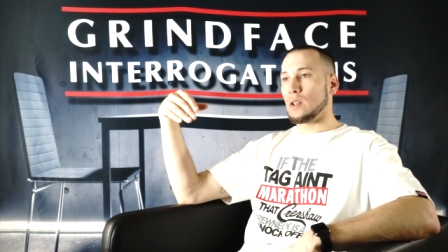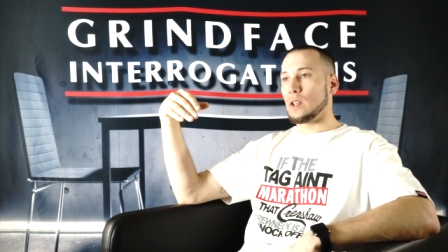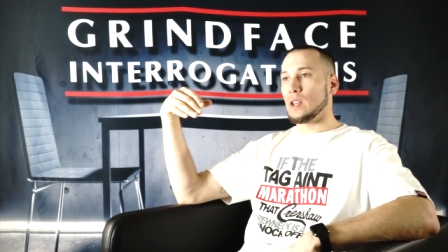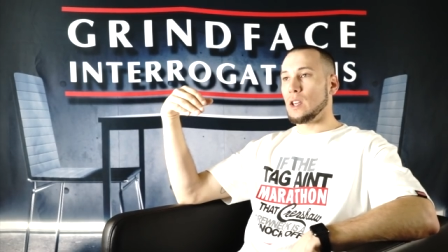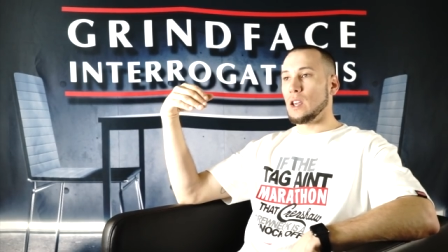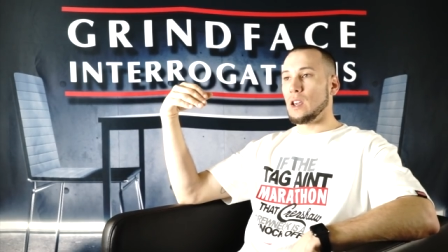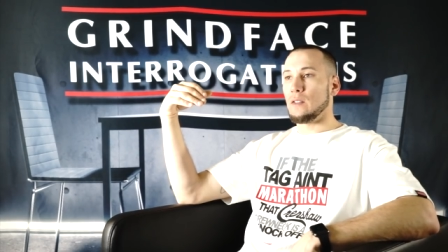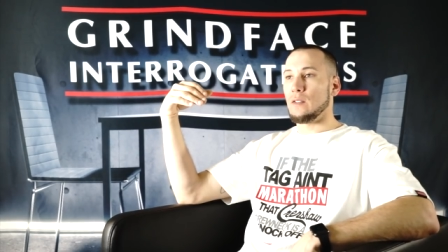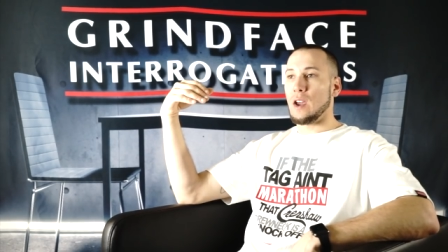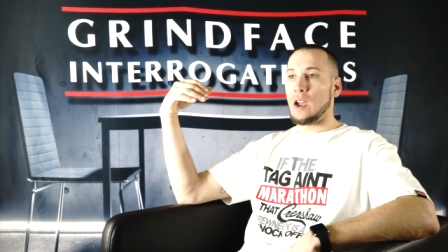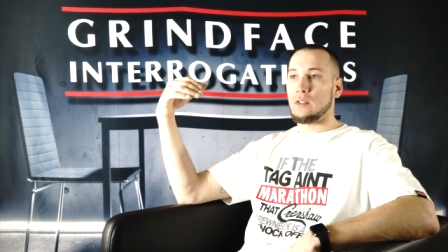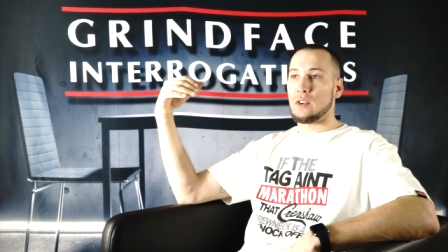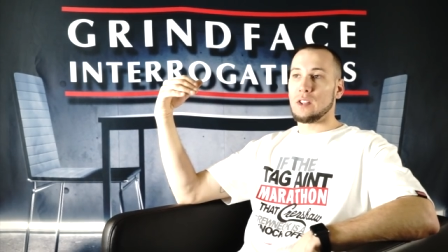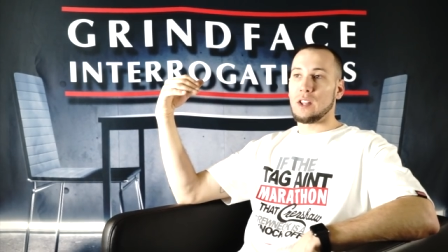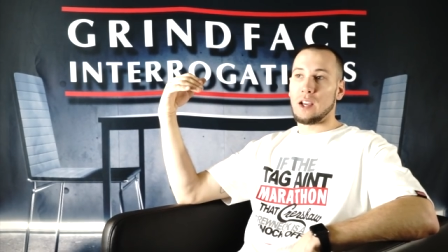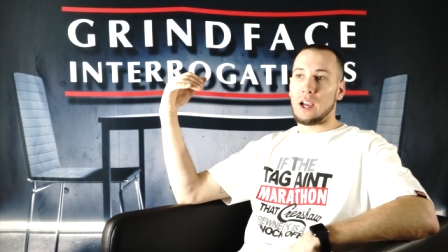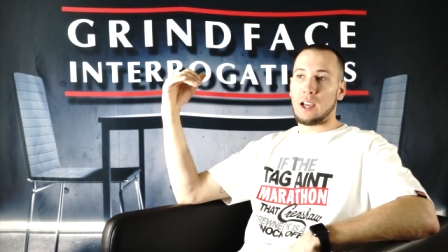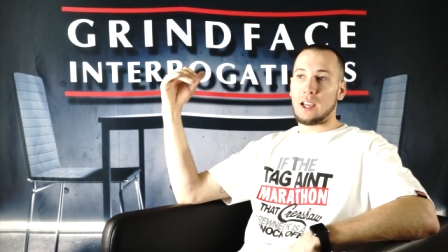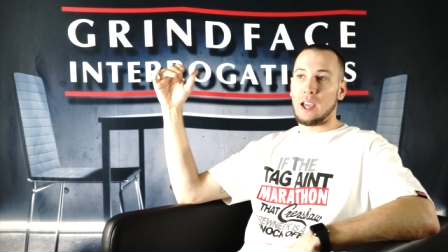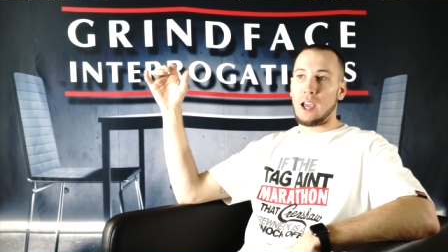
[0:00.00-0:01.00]
give
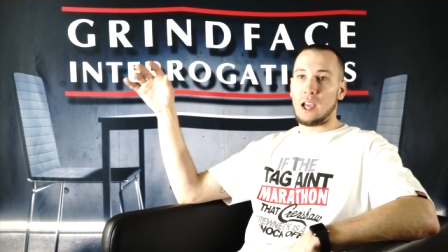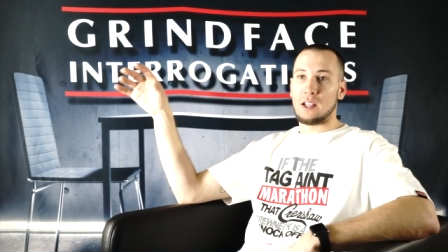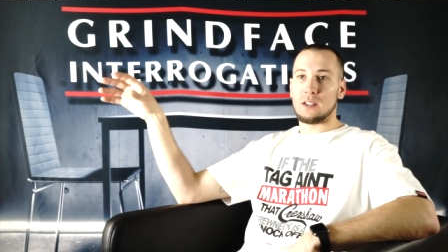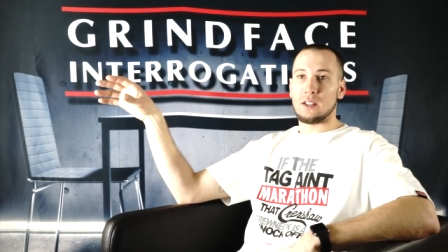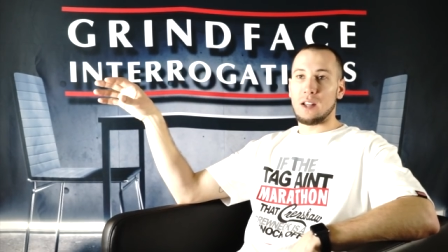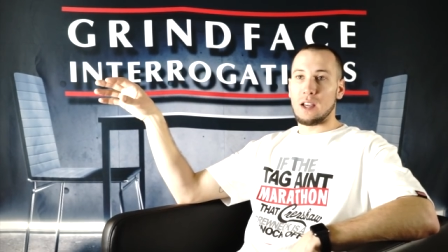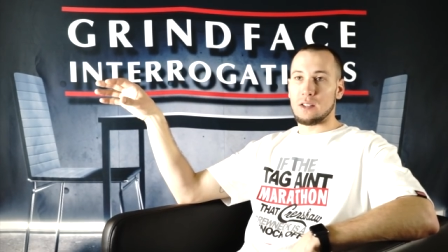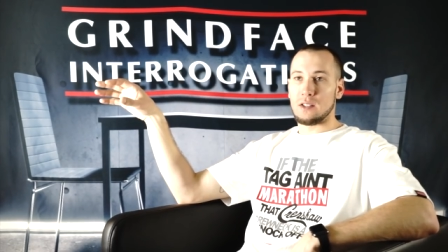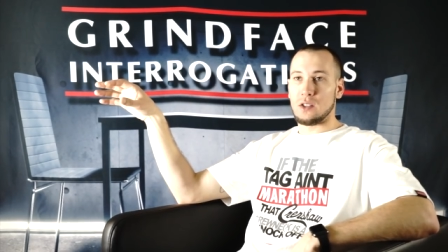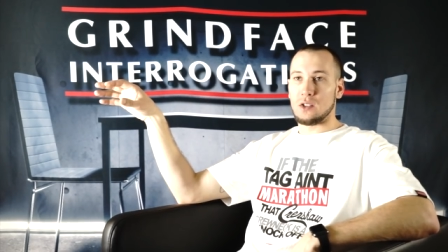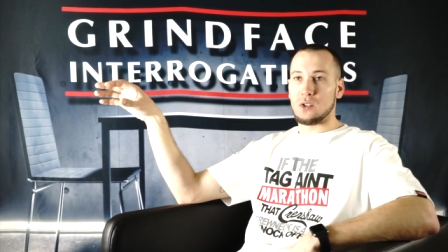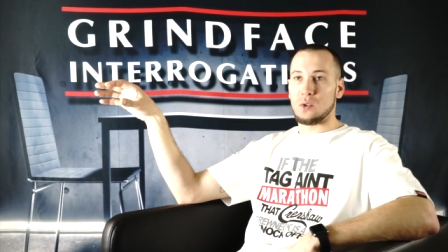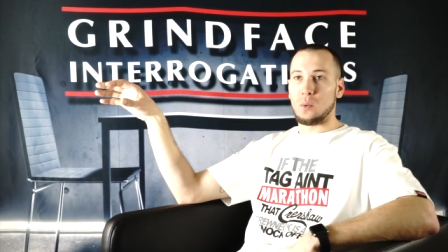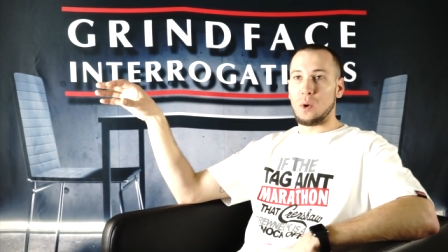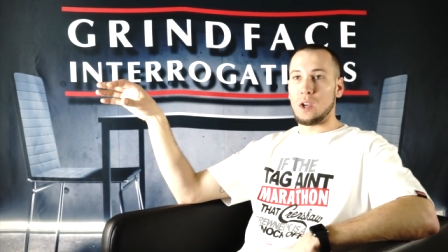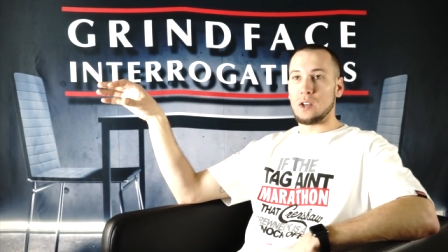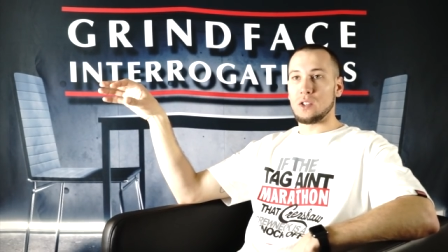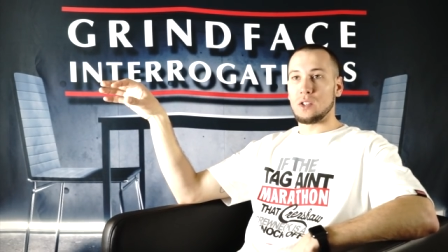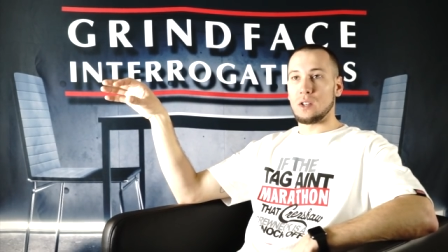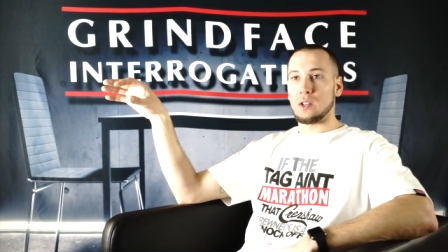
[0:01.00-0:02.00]
everything I can to that
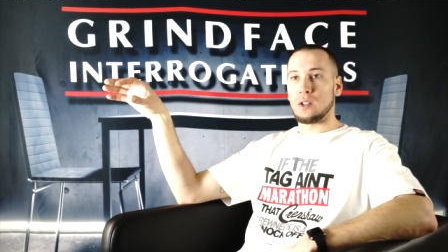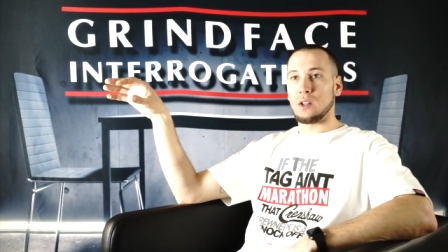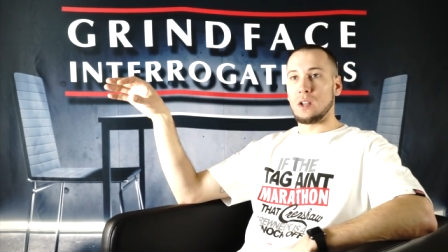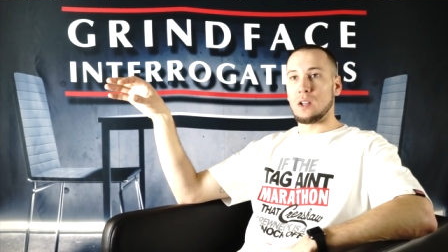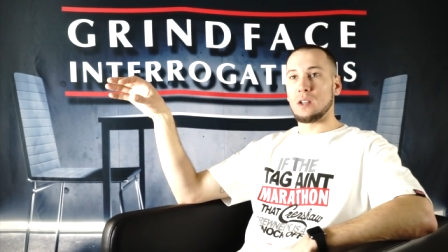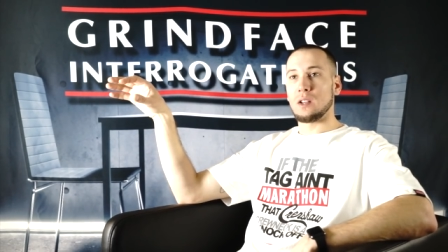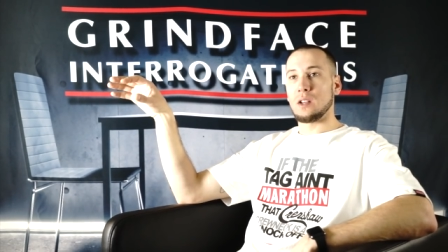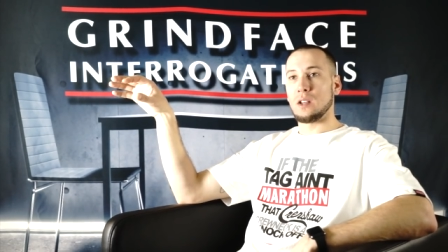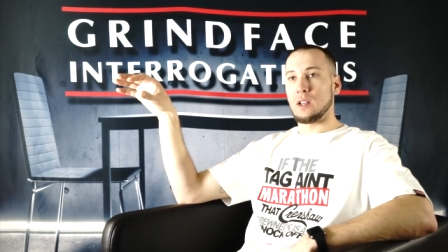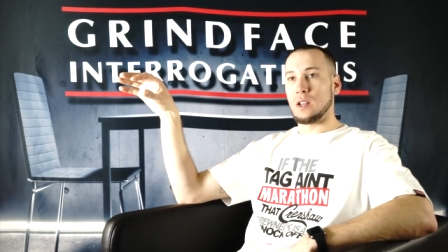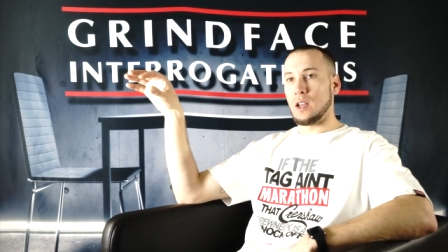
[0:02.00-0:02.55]
situation. 100%.